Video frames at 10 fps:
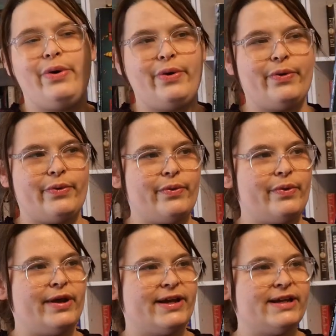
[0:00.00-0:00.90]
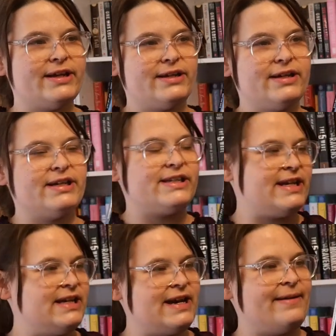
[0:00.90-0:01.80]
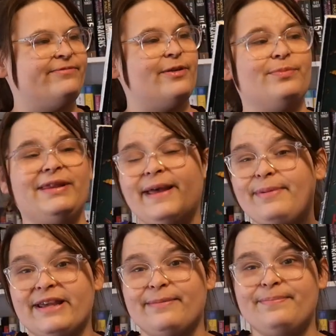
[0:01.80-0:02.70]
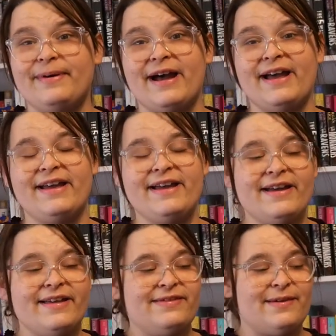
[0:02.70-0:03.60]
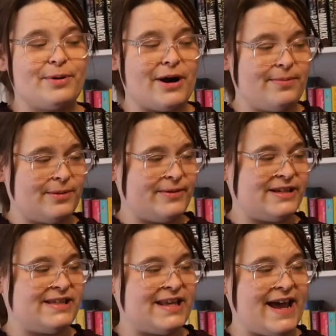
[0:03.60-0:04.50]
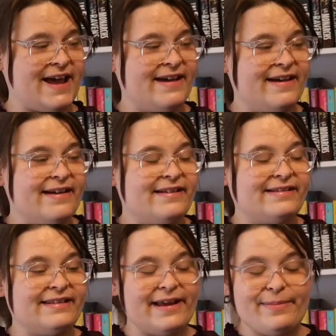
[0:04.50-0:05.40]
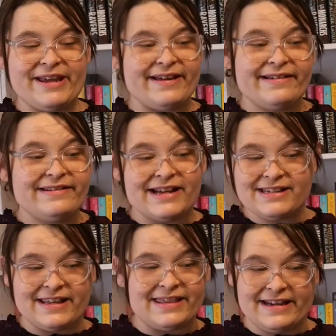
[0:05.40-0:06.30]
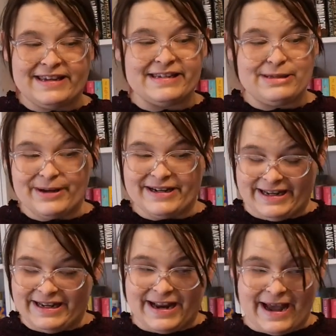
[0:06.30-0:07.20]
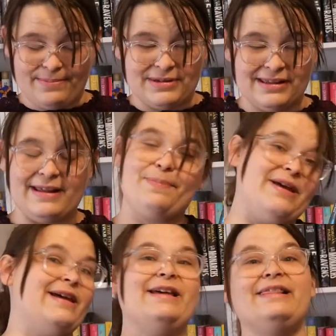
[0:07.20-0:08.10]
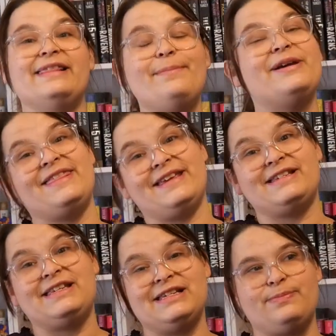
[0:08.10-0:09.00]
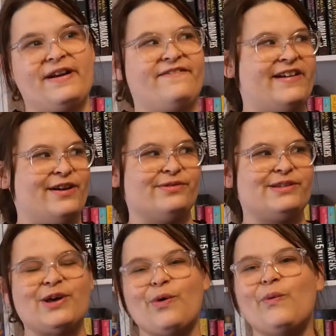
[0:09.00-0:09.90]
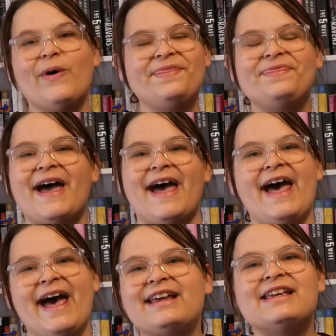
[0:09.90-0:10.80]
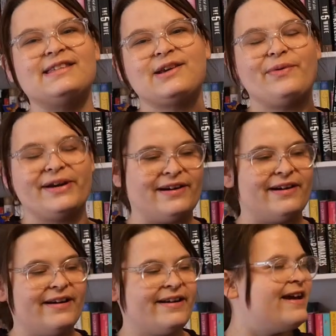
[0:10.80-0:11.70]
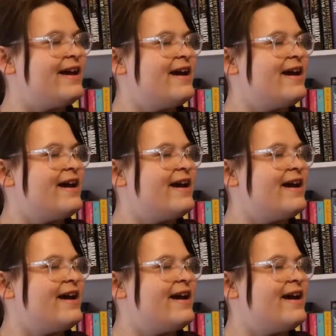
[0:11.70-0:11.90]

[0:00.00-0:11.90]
who is kidnapped from Libby, but the problem is that Libby doesn't think he's been kidnapped. Libby thinks he's been found. So what the heck is going on?